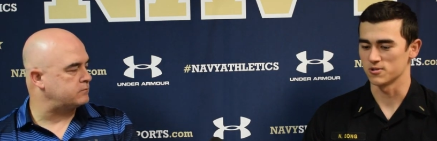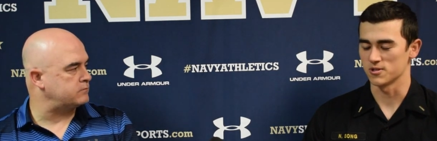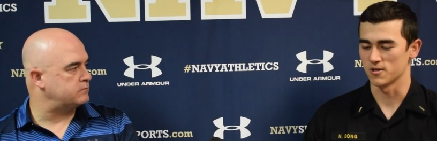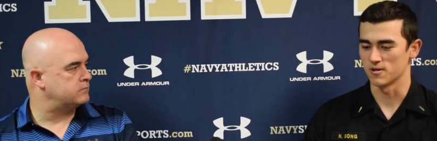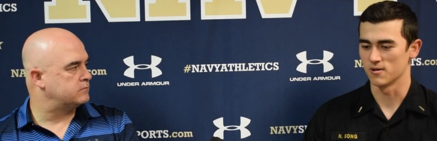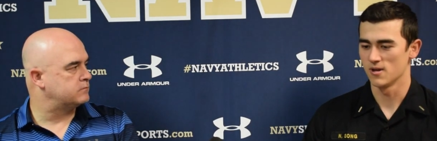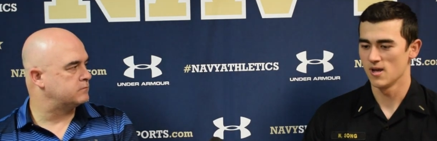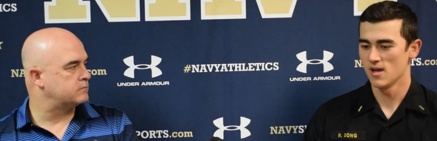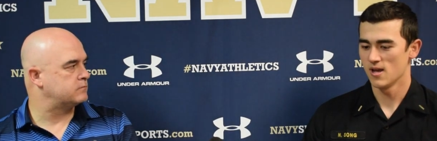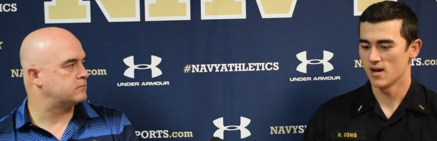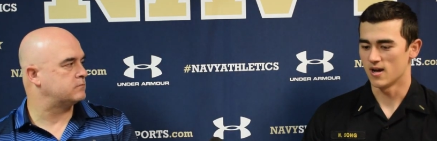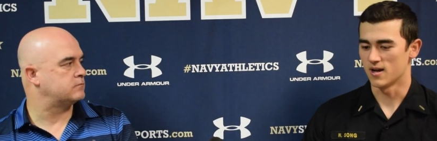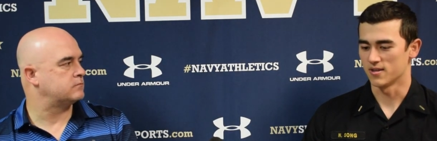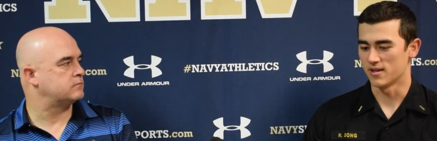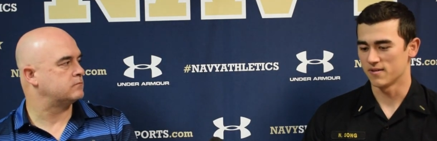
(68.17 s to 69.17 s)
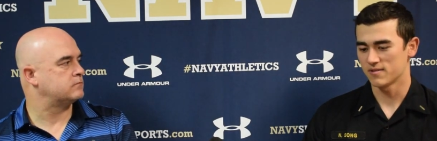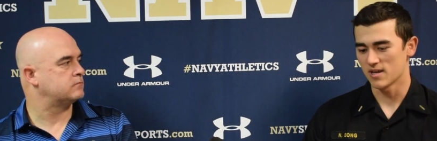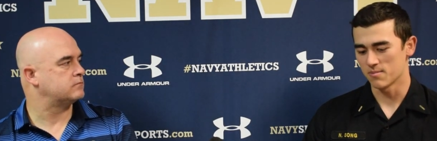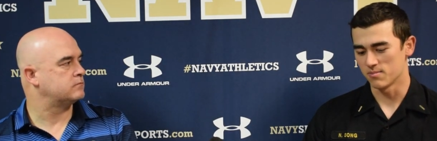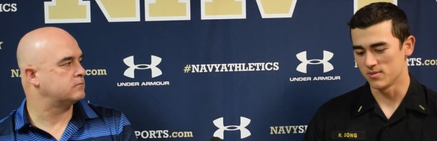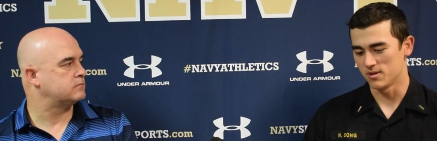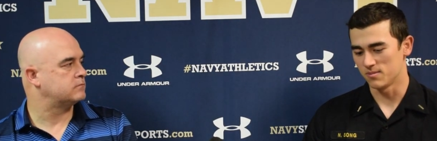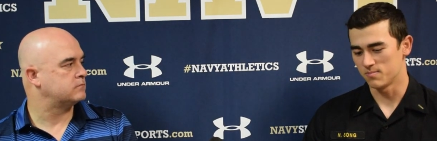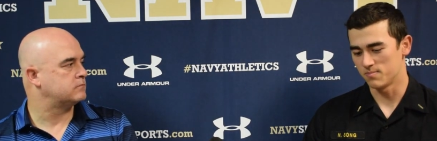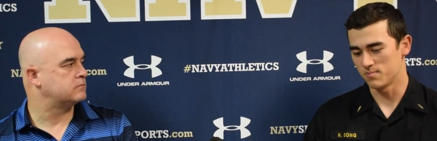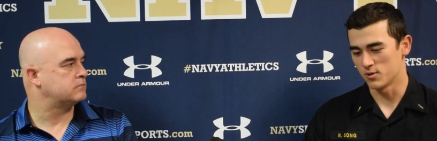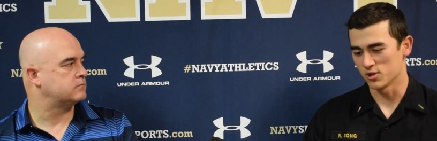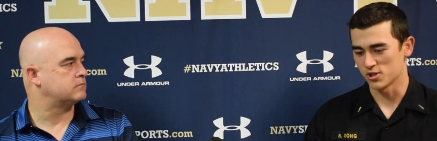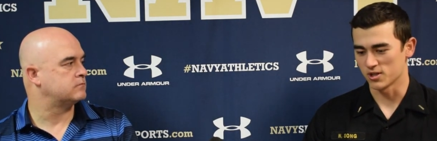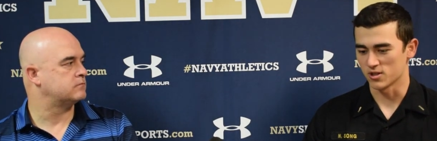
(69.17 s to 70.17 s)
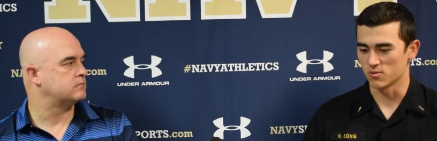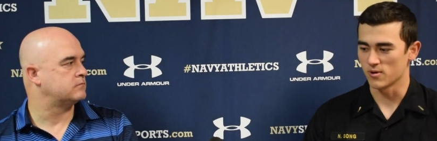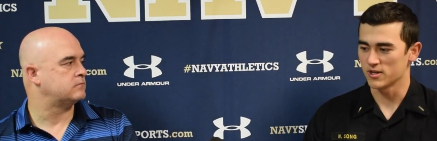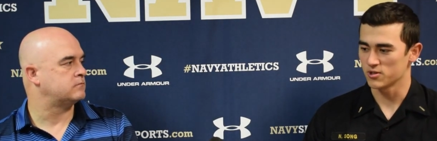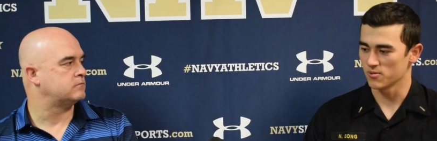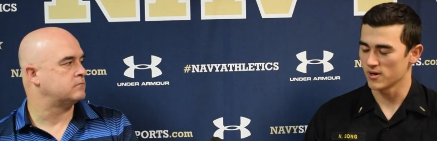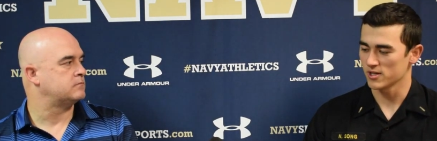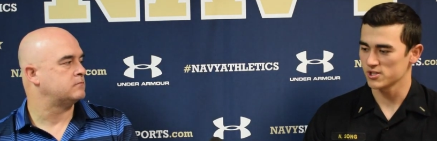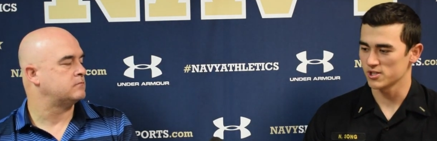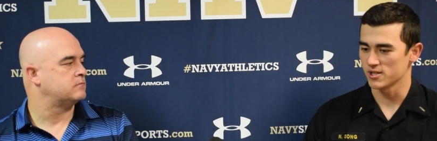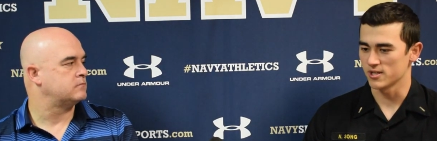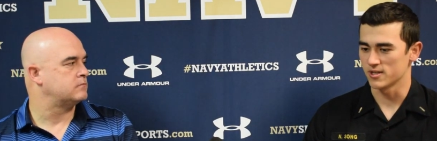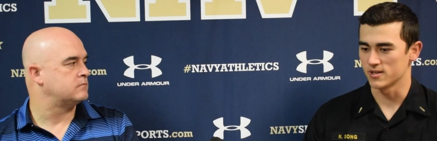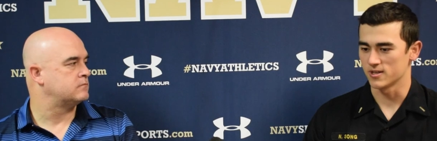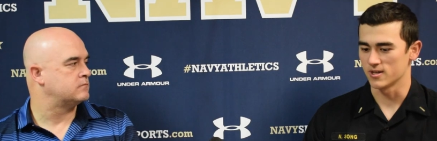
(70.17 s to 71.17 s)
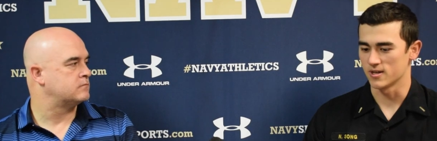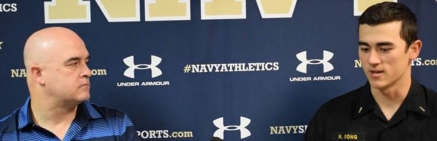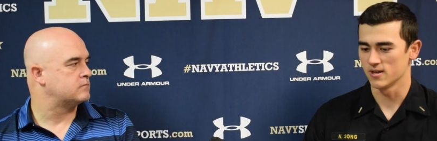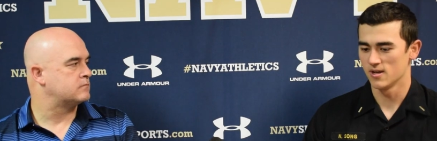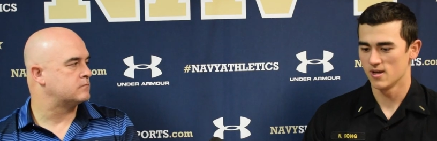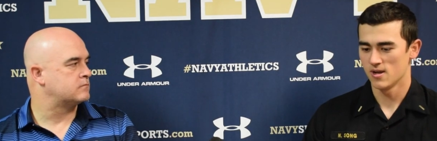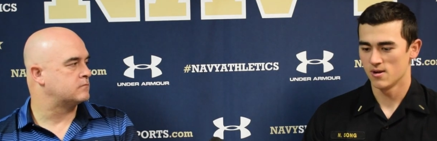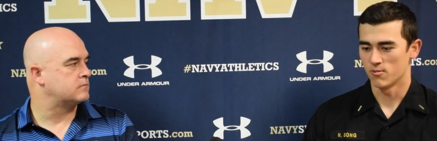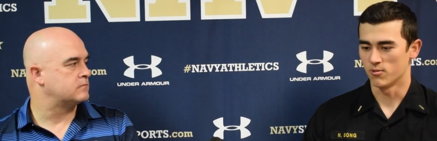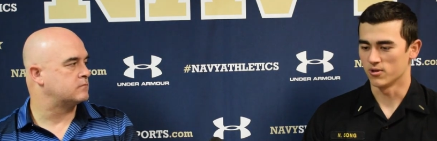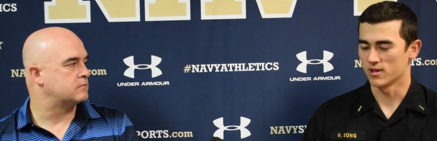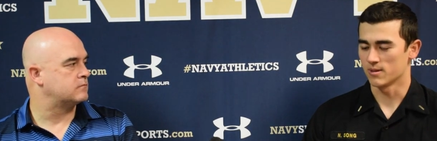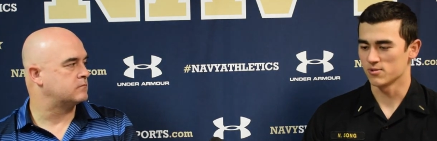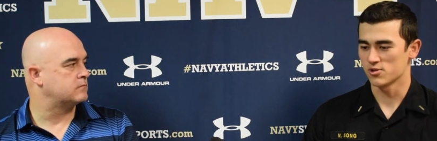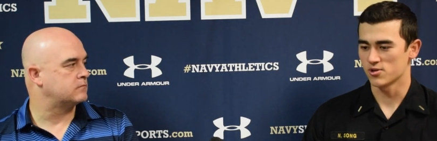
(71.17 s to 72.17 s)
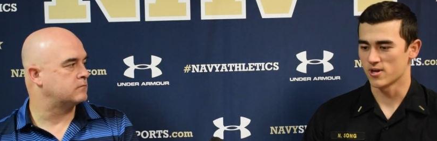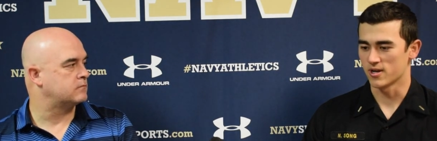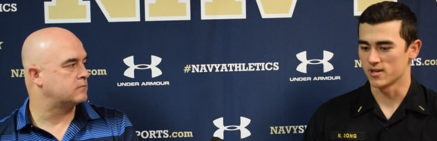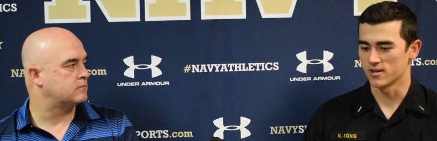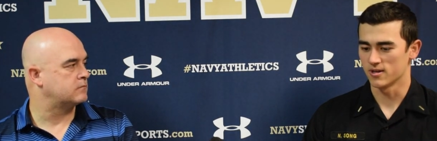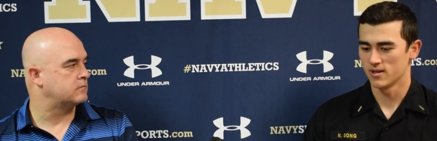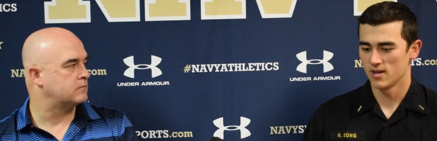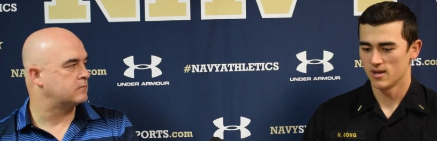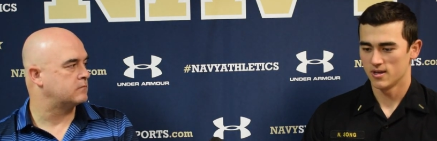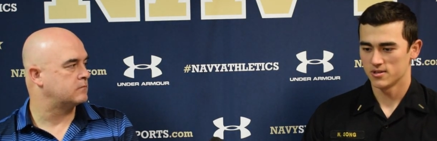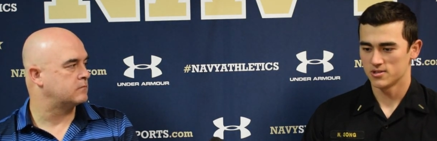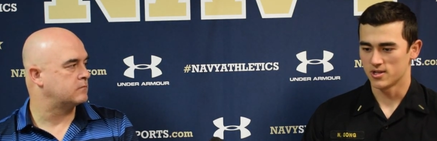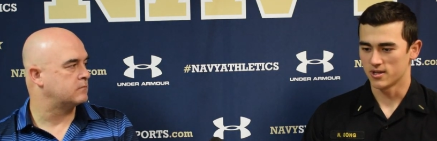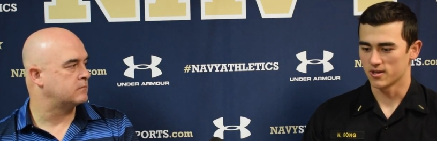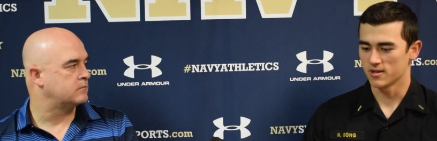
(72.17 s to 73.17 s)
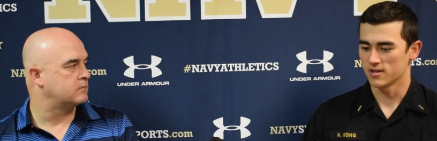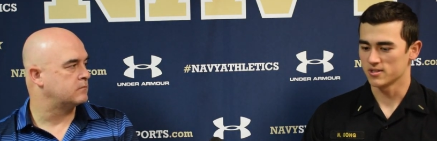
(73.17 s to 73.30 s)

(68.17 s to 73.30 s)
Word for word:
Speaker 1: So uh, they've kept me pushing in the right direction, and uh, really, I'm just trying to set a good